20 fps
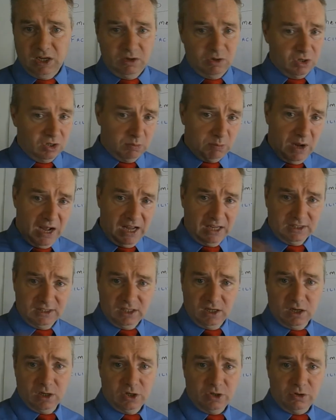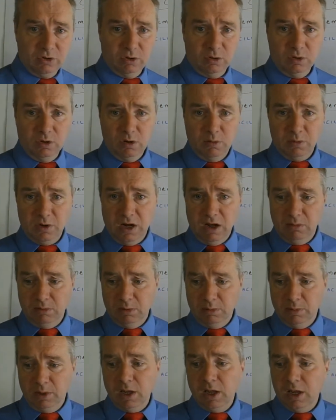just passing on through, no
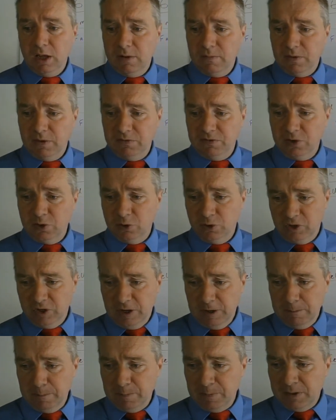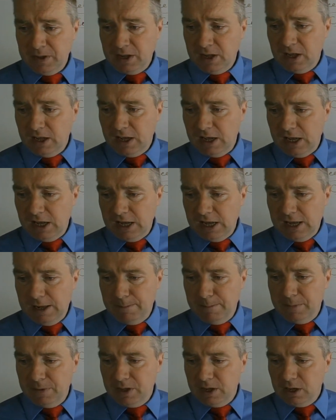problem. Diffusion,
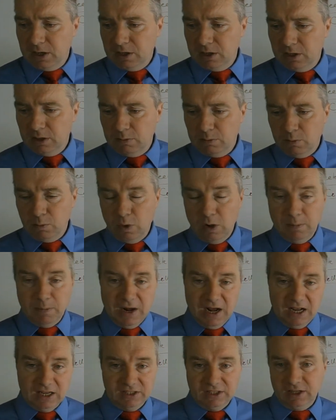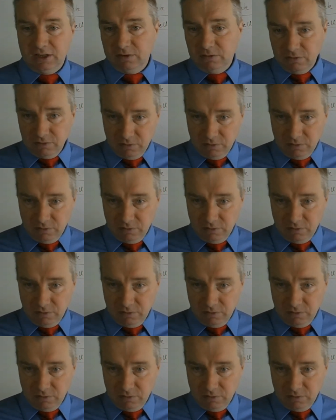passing,